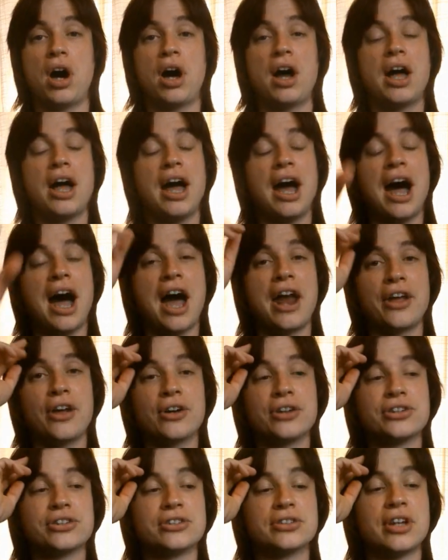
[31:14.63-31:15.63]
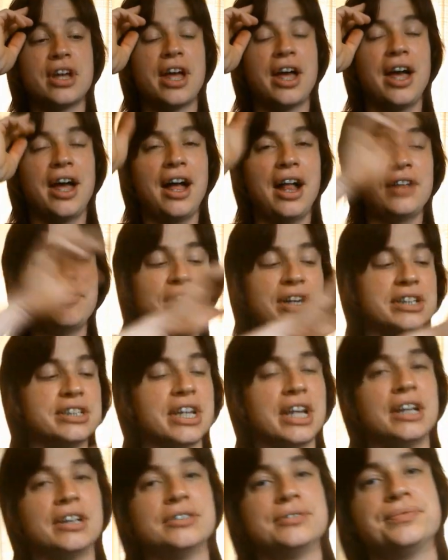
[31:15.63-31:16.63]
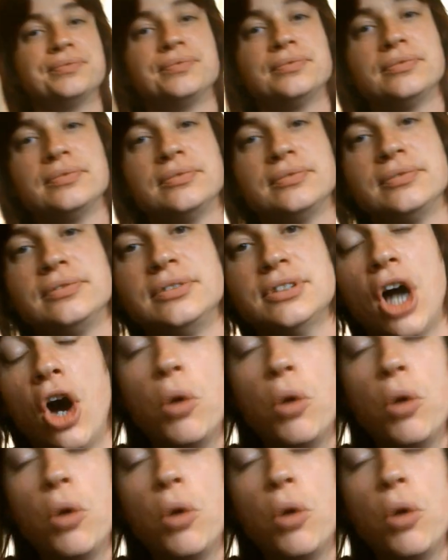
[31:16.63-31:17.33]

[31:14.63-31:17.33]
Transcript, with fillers: adios, I'll be dizzy. Oh, one